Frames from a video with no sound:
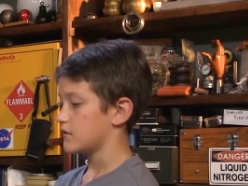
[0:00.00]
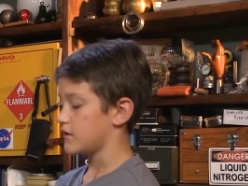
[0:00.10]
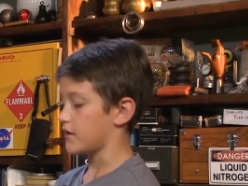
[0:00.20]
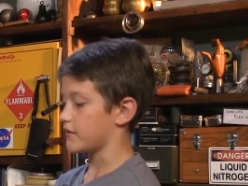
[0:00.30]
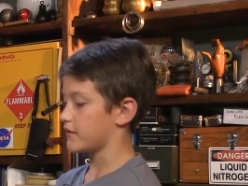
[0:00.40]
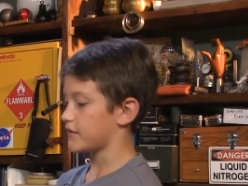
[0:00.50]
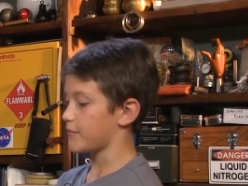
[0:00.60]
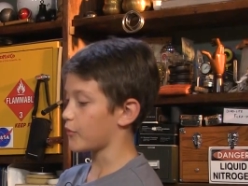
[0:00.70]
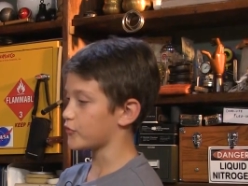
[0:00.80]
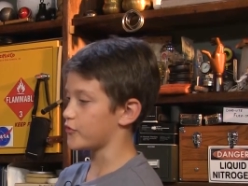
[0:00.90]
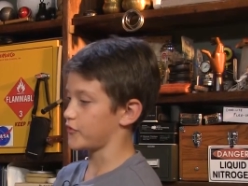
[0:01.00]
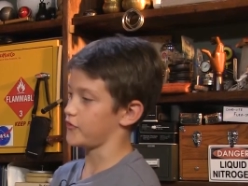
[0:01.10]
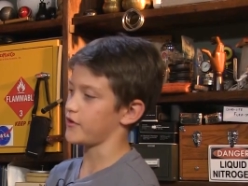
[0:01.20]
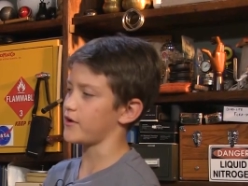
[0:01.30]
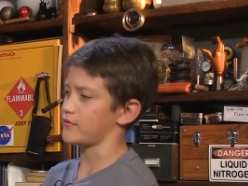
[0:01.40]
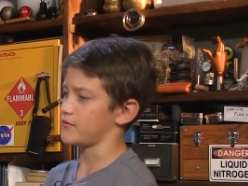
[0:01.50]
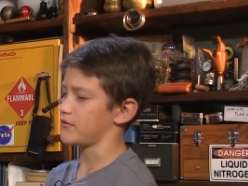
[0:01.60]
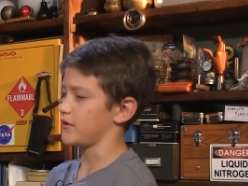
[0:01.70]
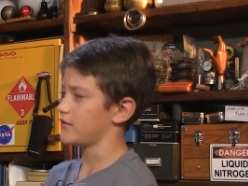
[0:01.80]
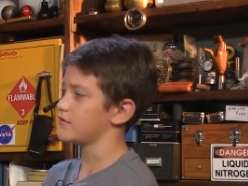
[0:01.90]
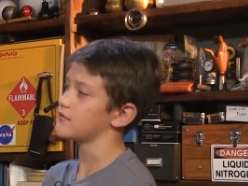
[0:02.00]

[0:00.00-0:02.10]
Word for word: Yeah, they both go on the ground, right?